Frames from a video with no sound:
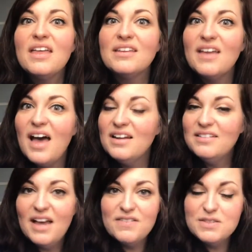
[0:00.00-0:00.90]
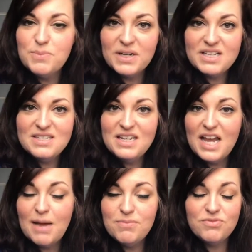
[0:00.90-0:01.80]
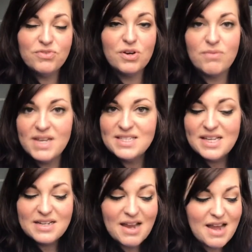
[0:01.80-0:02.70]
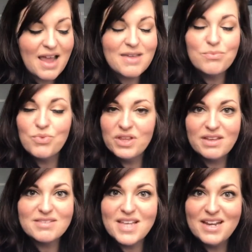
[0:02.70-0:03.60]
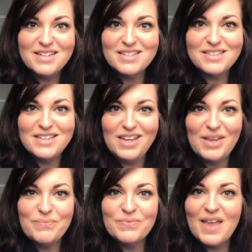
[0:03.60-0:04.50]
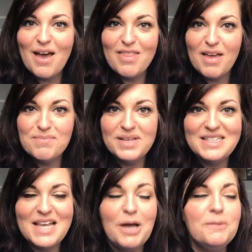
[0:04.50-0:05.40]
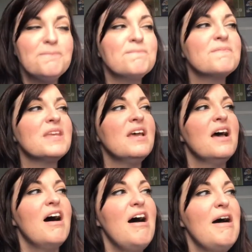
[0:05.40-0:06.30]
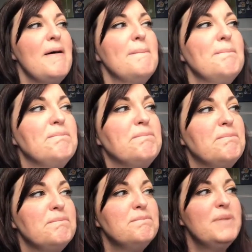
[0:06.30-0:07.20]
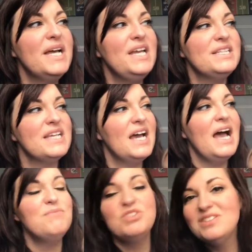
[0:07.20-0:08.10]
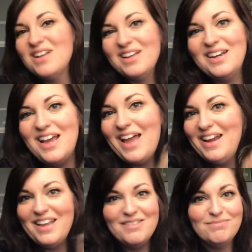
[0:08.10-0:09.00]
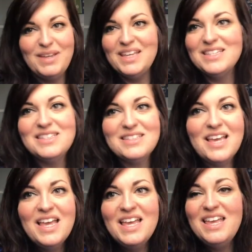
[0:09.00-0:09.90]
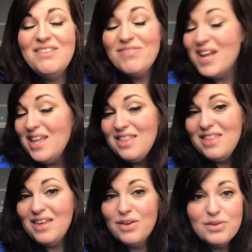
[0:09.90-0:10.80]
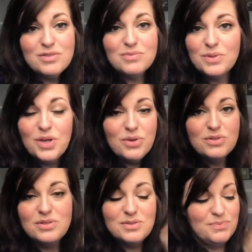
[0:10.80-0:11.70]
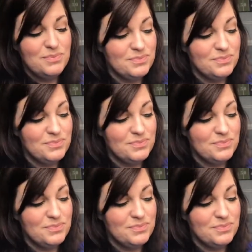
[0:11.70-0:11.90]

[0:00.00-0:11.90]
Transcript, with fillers: God allowed this pregnancy to happen for a reason, and I'm really excited to see how that plays out. Um, but I'm just not going to hide it, because if anything goes goes